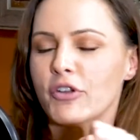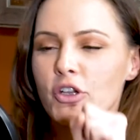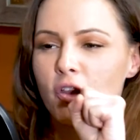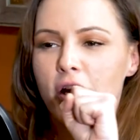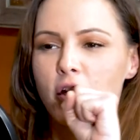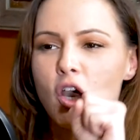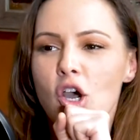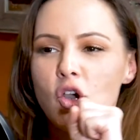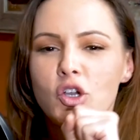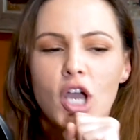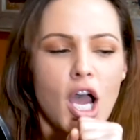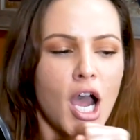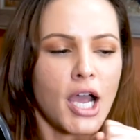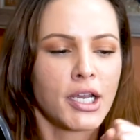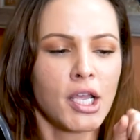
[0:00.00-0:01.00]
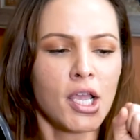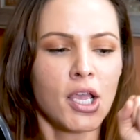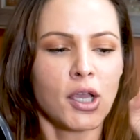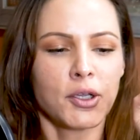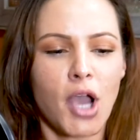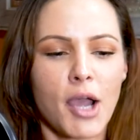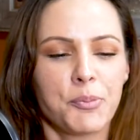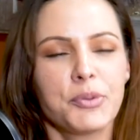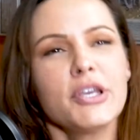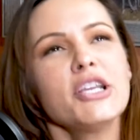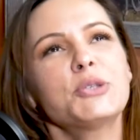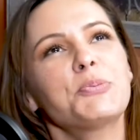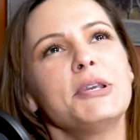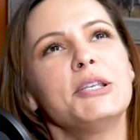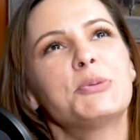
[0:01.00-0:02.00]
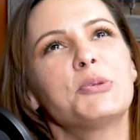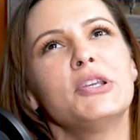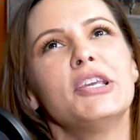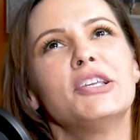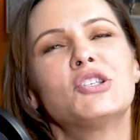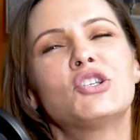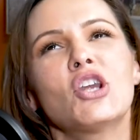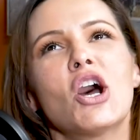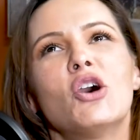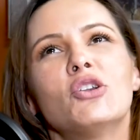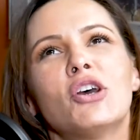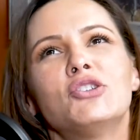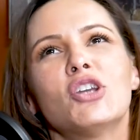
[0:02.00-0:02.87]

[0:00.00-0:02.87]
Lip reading: You're like, oh God, please, don't